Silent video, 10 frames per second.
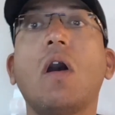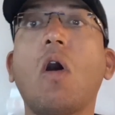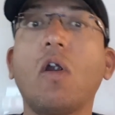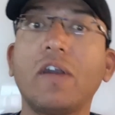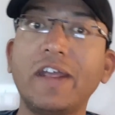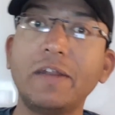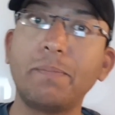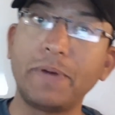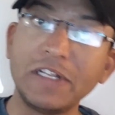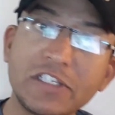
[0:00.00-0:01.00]
or in
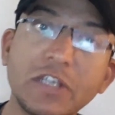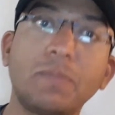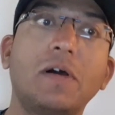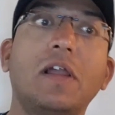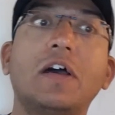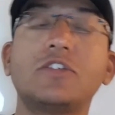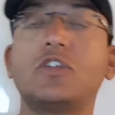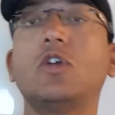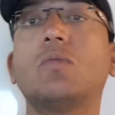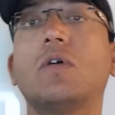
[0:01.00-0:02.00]
principle,
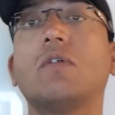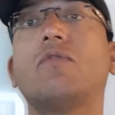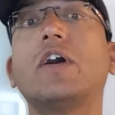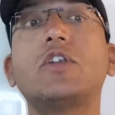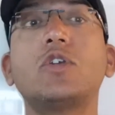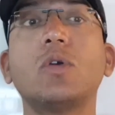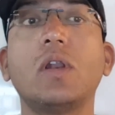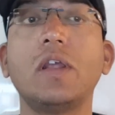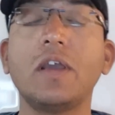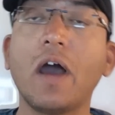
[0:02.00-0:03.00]
assume a
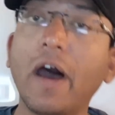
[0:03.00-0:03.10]
virtually